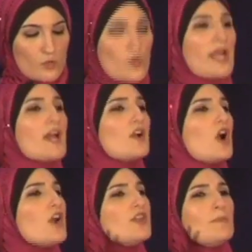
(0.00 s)
where
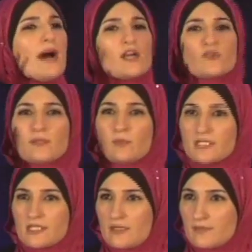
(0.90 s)
are the moderate
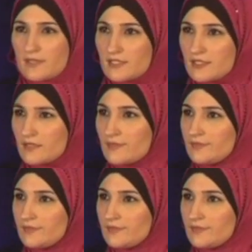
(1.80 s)
Muslims?